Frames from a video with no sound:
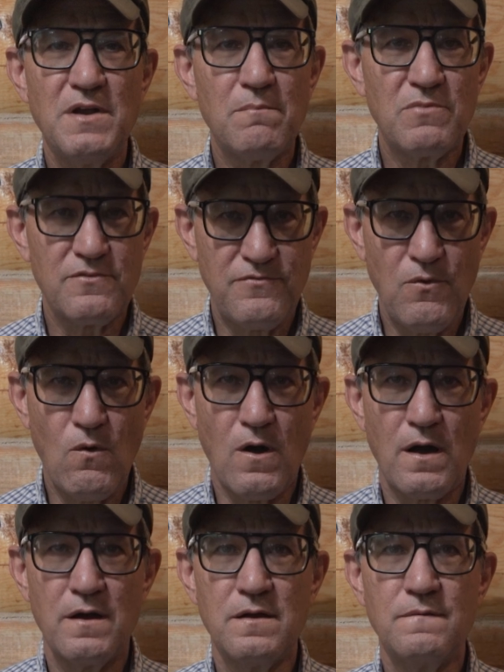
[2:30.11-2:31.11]
number
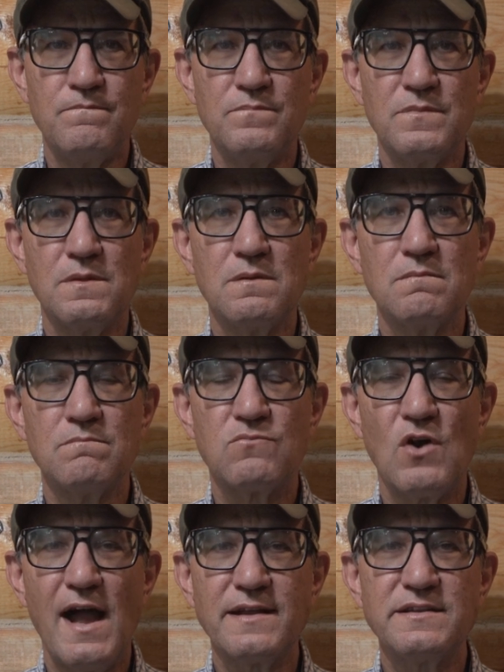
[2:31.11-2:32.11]
4,
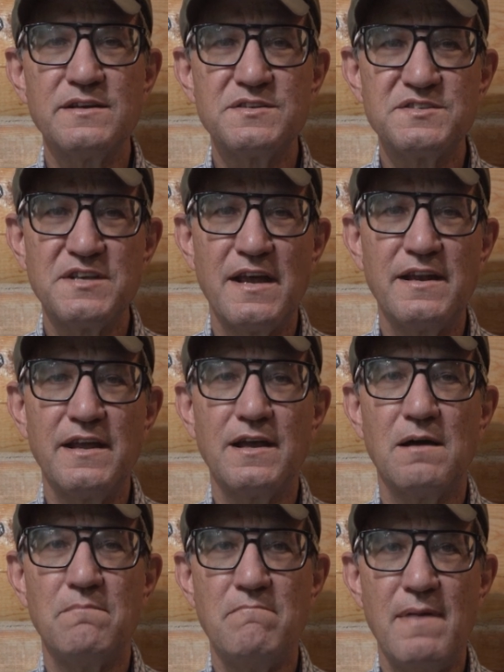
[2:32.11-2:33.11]
practice sending
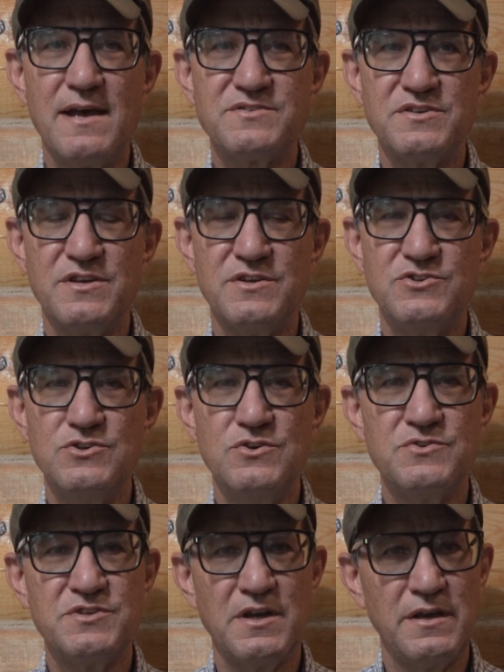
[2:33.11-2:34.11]
a message
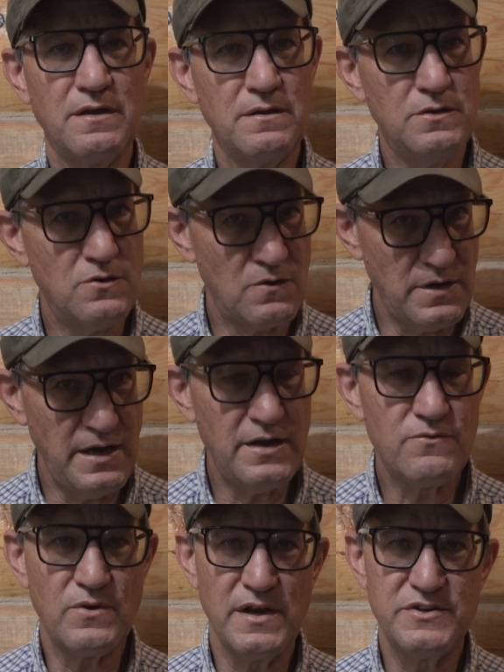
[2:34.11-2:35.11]
using your
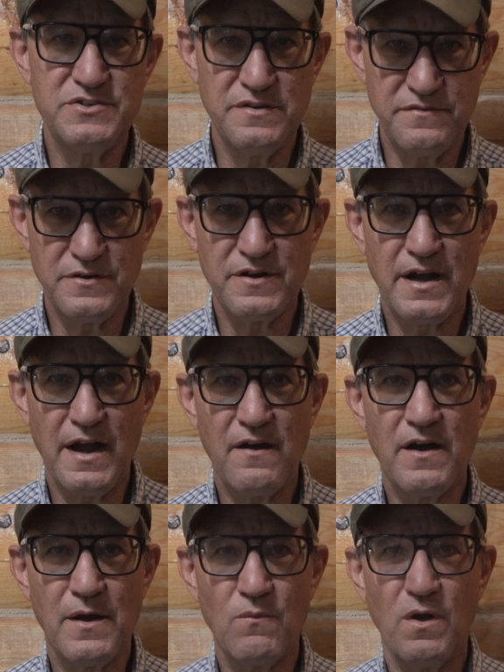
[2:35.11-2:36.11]
Inreach if you're
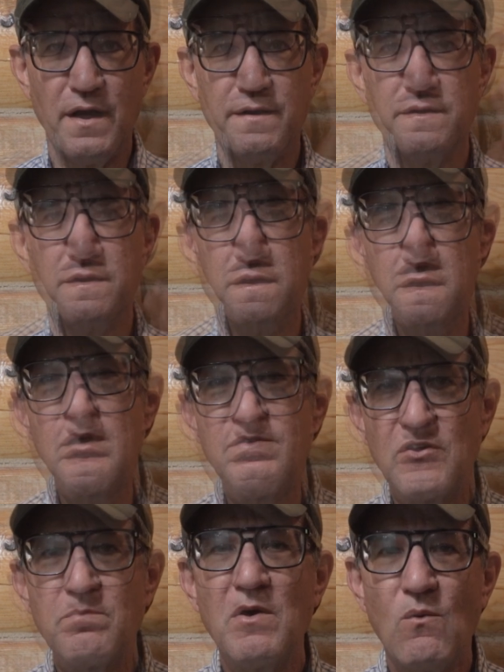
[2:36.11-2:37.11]
carrying one. It
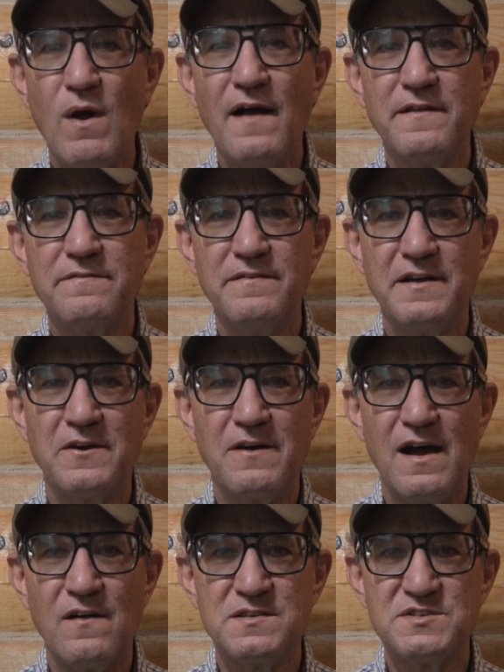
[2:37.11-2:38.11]
took me a while to figure
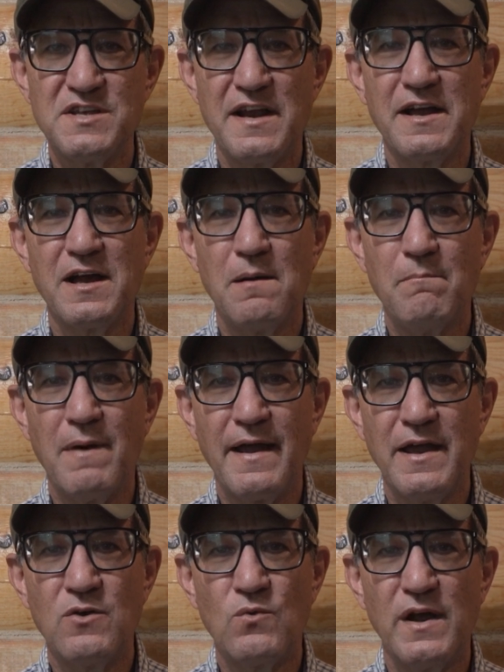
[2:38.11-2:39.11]
out setting up my
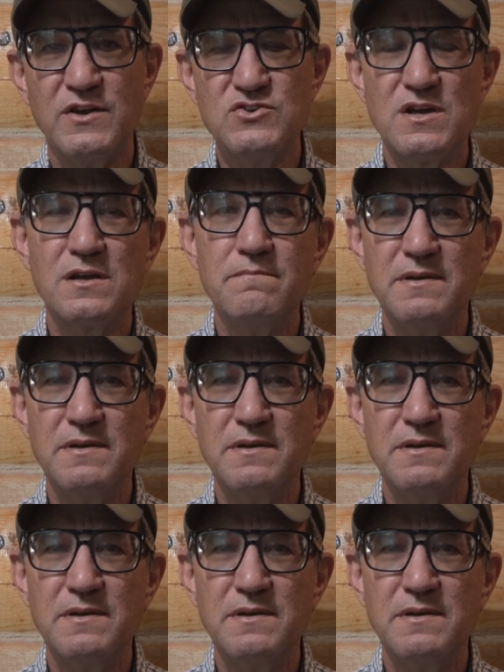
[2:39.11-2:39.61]
Inreach. It can